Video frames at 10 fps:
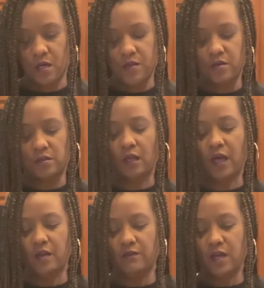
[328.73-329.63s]
there's a
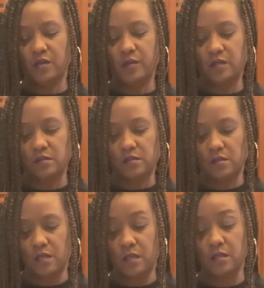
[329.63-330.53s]
lot of vitamins
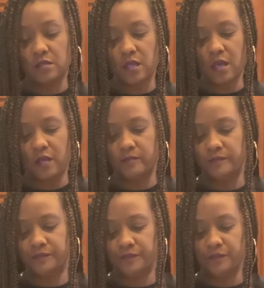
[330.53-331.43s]
in the skin.
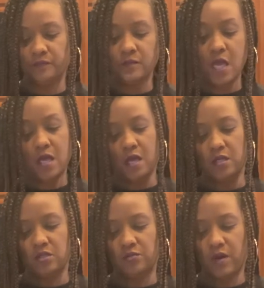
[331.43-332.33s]
I
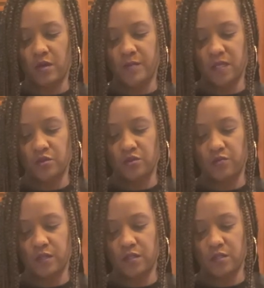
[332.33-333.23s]
just recommend that you
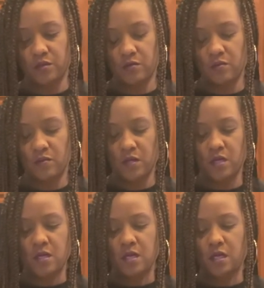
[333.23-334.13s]
really do
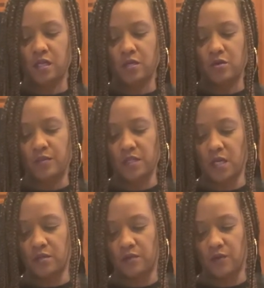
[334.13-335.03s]
clean your
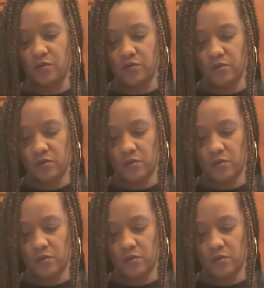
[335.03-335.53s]
potatoes first.